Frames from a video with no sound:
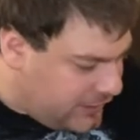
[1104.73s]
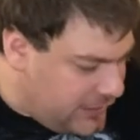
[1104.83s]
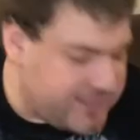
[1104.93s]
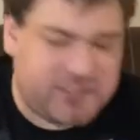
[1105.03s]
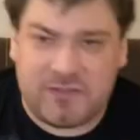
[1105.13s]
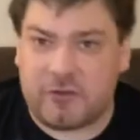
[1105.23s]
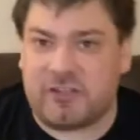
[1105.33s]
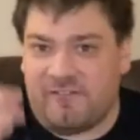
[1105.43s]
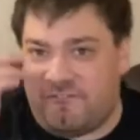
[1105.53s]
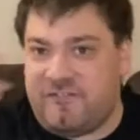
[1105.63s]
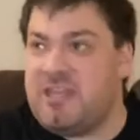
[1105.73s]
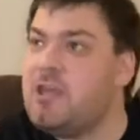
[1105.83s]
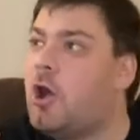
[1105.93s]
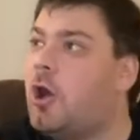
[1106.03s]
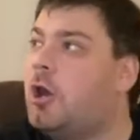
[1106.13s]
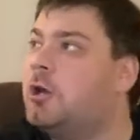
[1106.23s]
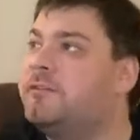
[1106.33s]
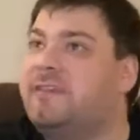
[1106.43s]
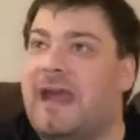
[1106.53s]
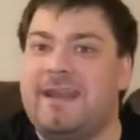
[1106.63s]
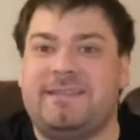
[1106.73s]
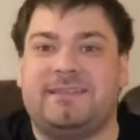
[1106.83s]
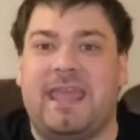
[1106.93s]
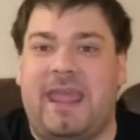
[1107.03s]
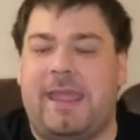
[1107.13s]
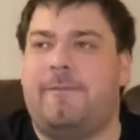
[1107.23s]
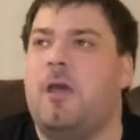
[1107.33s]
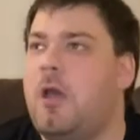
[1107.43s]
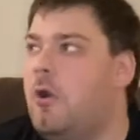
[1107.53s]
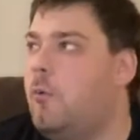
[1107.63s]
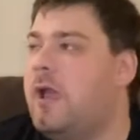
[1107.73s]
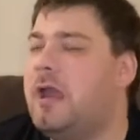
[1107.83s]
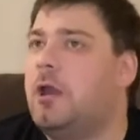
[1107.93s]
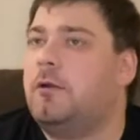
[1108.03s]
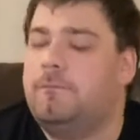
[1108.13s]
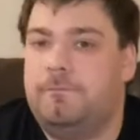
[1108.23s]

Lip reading: There's a VR dice game where